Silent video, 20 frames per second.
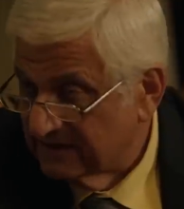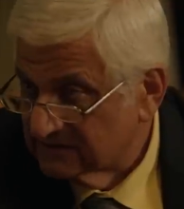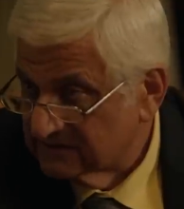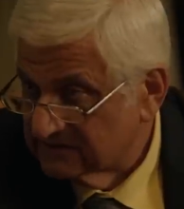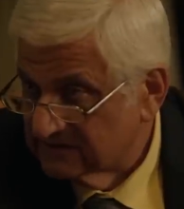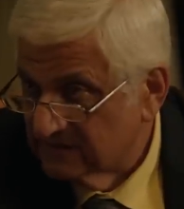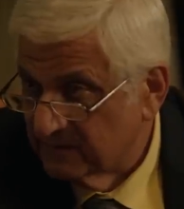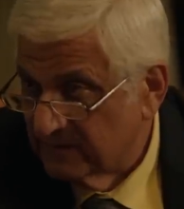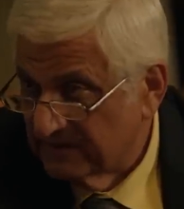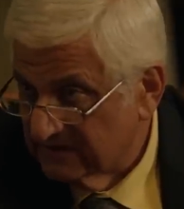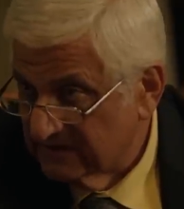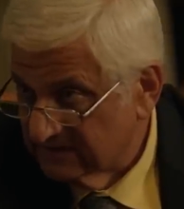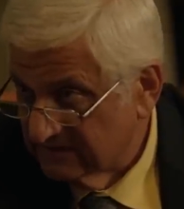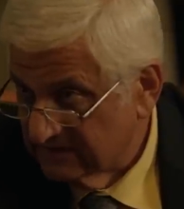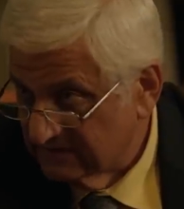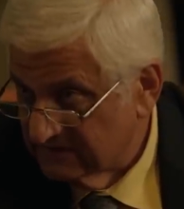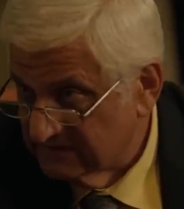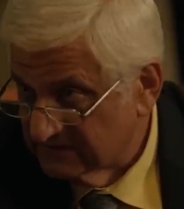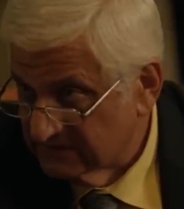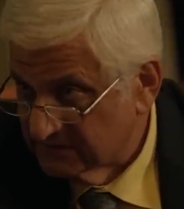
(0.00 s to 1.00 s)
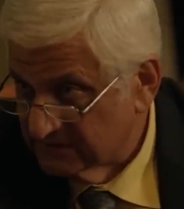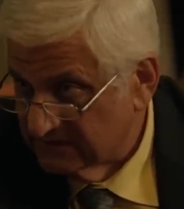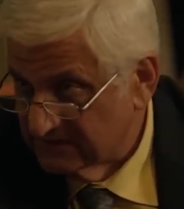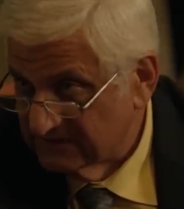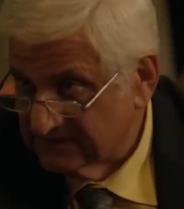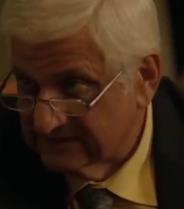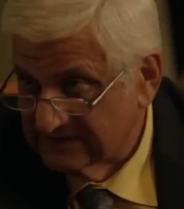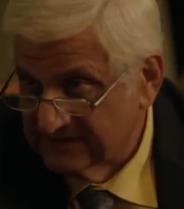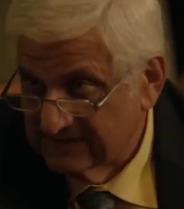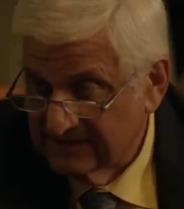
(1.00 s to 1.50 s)
Council of Metal
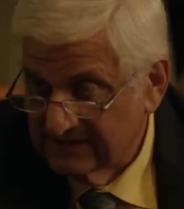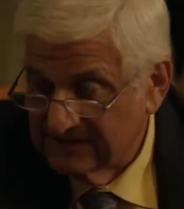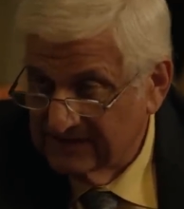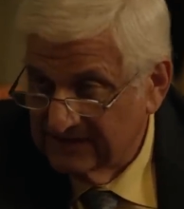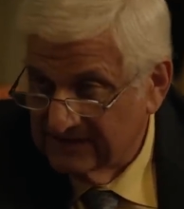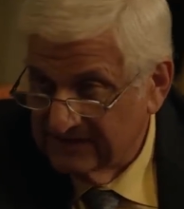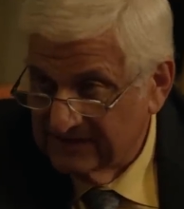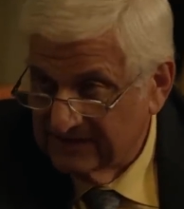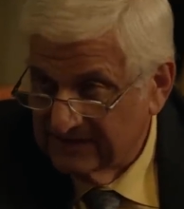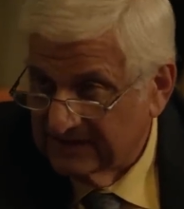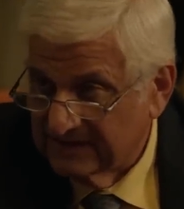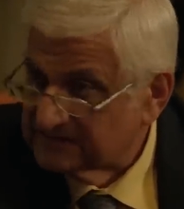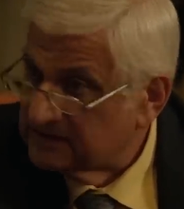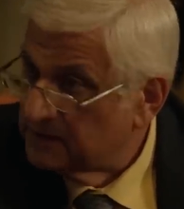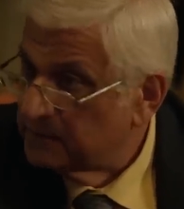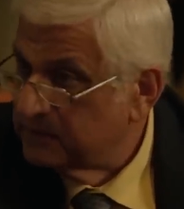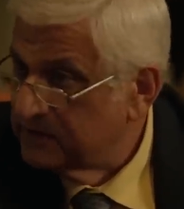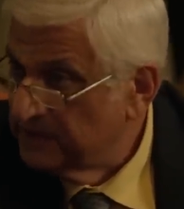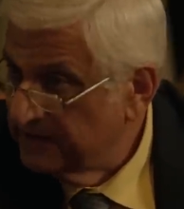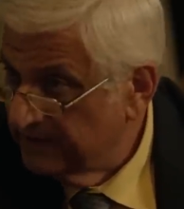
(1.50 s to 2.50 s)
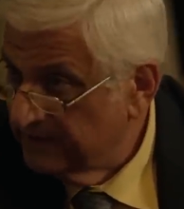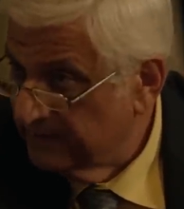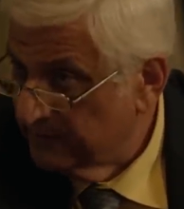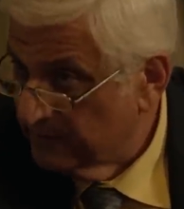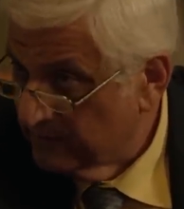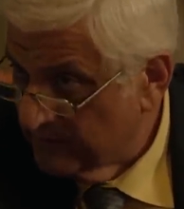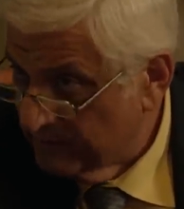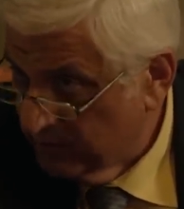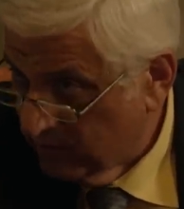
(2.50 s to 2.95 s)
Industries has completed a